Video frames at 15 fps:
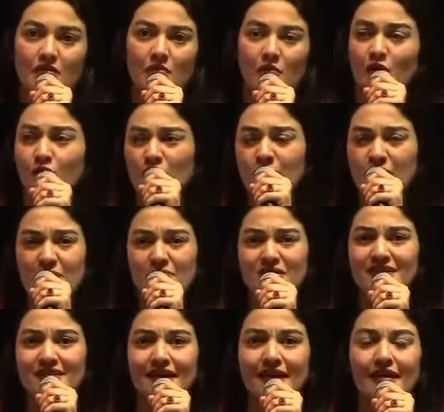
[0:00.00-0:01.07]
What will
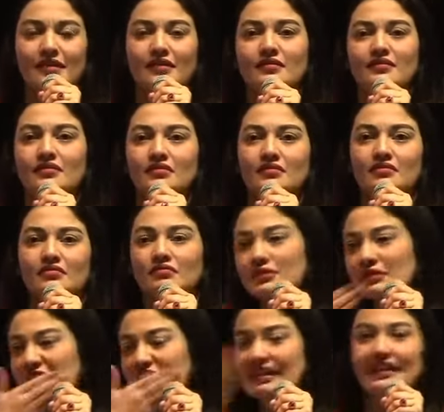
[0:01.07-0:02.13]
people say?
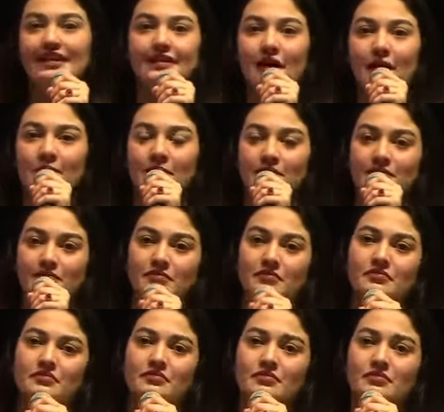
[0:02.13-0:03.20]
Clean it up.
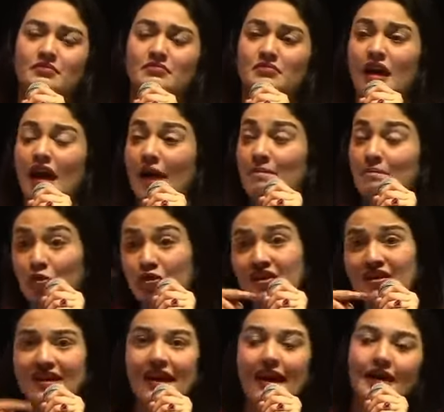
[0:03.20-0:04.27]
I put
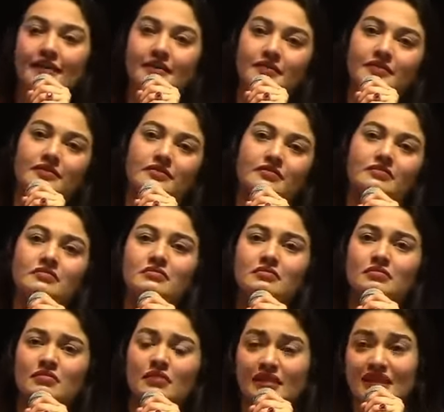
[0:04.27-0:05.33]
it again.
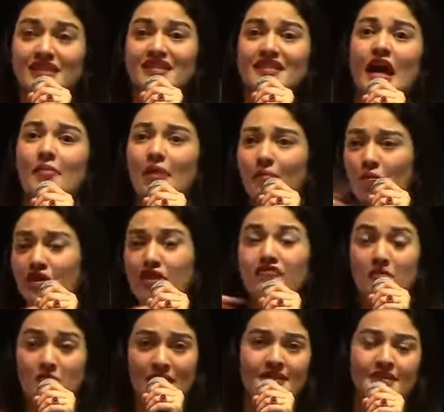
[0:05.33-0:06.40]
This time I put it
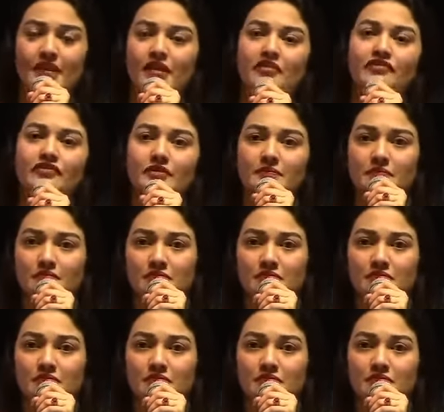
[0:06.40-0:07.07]
for myself.